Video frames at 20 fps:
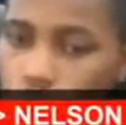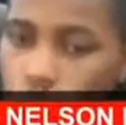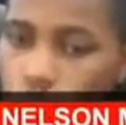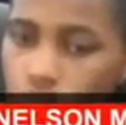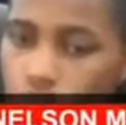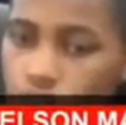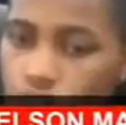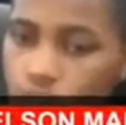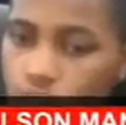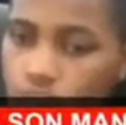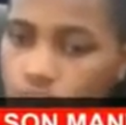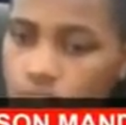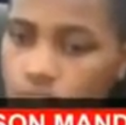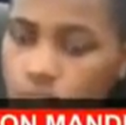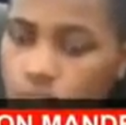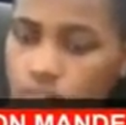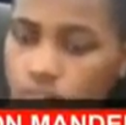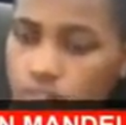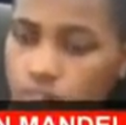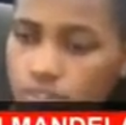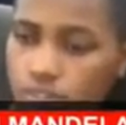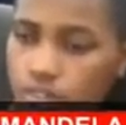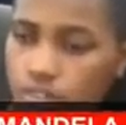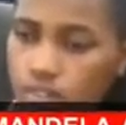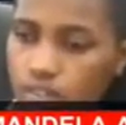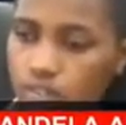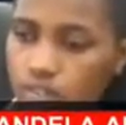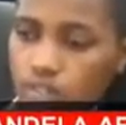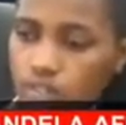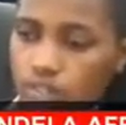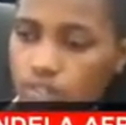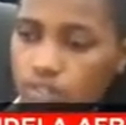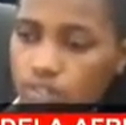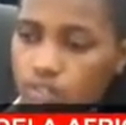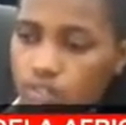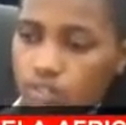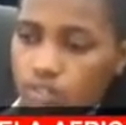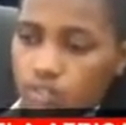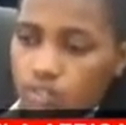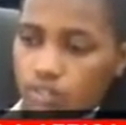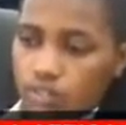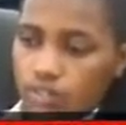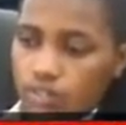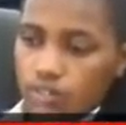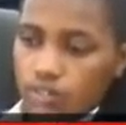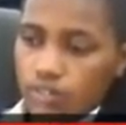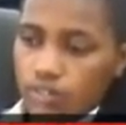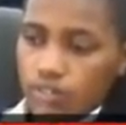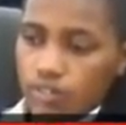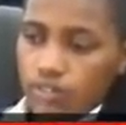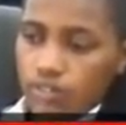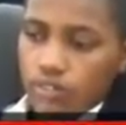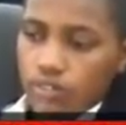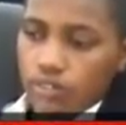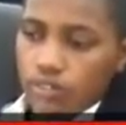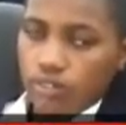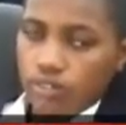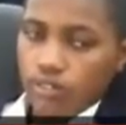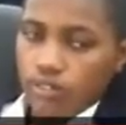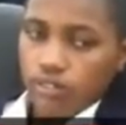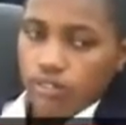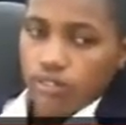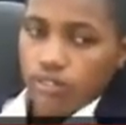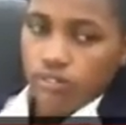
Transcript: I remember we had a very great loss, and he was telling the entire